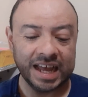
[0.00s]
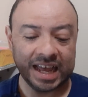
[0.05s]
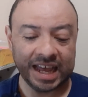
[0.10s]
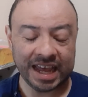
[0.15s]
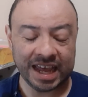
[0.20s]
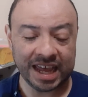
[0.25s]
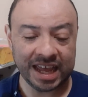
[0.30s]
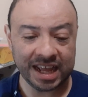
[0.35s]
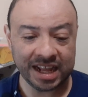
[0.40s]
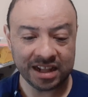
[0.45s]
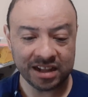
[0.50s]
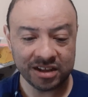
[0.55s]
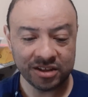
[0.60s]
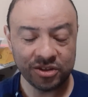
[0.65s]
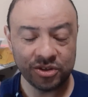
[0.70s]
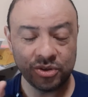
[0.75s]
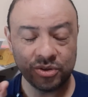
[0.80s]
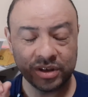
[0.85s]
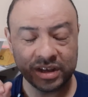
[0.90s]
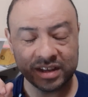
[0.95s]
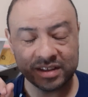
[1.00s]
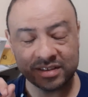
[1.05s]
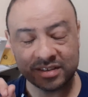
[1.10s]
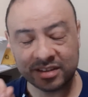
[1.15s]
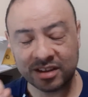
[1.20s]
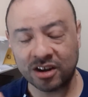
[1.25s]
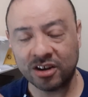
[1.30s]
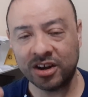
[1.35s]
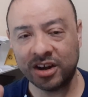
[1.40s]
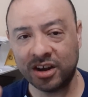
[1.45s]
and you can
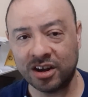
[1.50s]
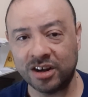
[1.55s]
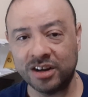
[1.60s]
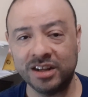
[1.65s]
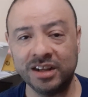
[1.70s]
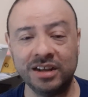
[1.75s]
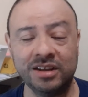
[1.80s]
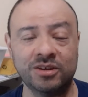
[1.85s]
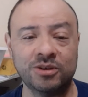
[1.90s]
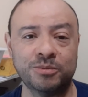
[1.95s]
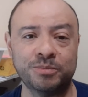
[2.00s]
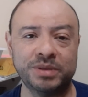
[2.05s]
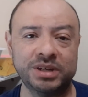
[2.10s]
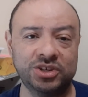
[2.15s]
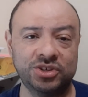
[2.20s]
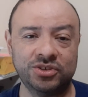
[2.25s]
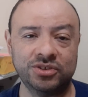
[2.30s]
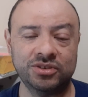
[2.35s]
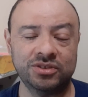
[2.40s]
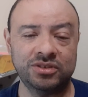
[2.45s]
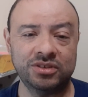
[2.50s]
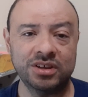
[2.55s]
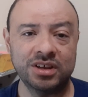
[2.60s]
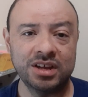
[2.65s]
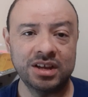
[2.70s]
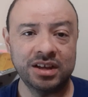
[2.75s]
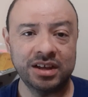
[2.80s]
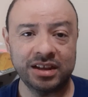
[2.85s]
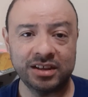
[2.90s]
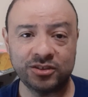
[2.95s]
start earning commissions
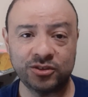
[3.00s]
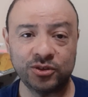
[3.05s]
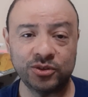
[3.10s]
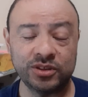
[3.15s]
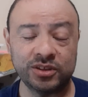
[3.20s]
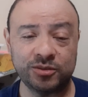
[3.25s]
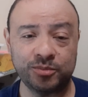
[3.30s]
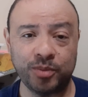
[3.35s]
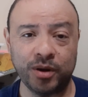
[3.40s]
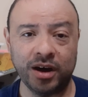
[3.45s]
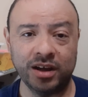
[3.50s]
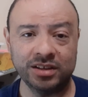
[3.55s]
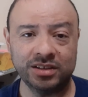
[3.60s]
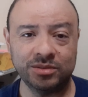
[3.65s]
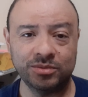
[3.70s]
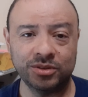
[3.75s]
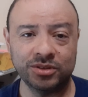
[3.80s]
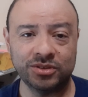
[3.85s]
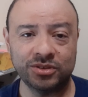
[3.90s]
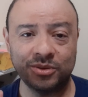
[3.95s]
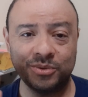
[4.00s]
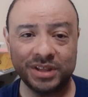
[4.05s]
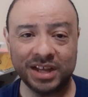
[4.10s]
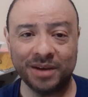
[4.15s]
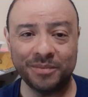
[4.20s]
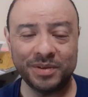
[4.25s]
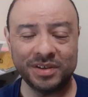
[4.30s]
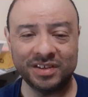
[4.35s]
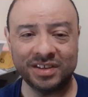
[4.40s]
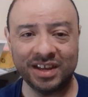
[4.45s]
as soon as possible. So with
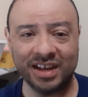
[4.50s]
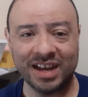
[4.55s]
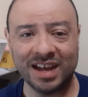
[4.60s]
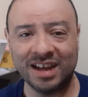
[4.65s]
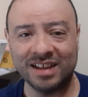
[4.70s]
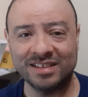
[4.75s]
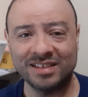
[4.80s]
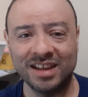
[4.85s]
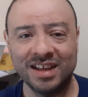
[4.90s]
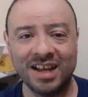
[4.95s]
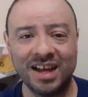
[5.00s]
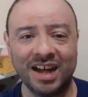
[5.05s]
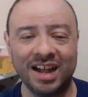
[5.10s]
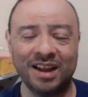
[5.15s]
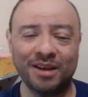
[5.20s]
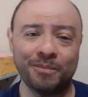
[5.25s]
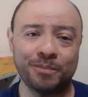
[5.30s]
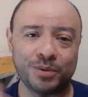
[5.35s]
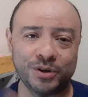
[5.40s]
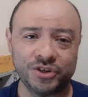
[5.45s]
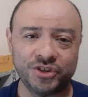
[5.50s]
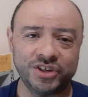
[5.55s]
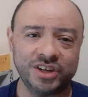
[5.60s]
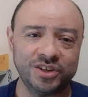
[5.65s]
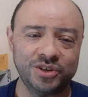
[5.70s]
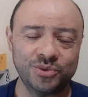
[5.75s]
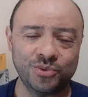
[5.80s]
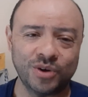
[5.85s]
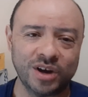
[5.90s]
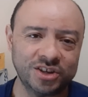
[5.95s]
that being said, guys, I
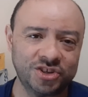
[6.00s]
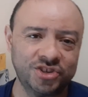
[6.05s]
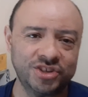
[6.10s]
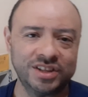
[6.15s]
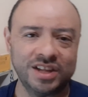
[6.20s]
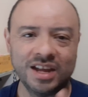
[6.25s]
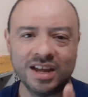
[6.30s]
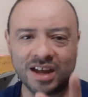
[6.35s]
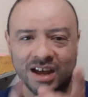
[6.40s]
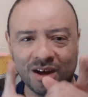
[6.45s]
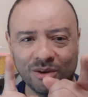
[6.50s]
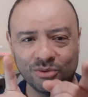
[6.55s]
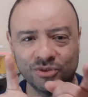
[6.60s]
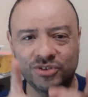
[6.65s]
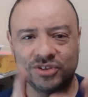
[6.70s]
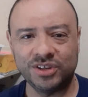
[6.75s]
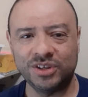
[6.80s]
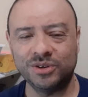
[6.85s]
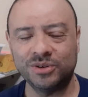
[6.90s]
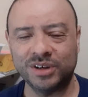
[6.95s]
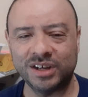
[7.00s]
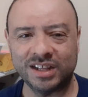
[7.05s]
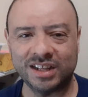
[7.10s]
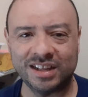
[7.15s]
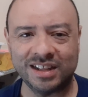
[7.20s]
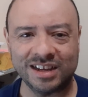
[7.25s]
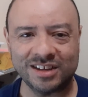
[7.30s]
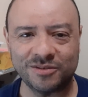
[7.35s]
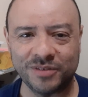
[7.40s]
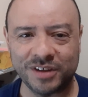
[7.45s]
appreciate you watching. I will see you in
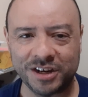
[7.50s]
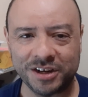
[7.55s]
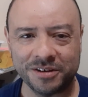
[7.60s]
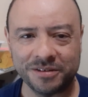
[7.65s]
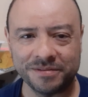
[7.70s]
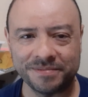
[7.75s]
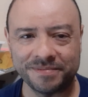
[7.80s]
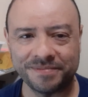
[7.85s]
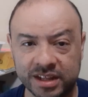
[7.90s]
the next video.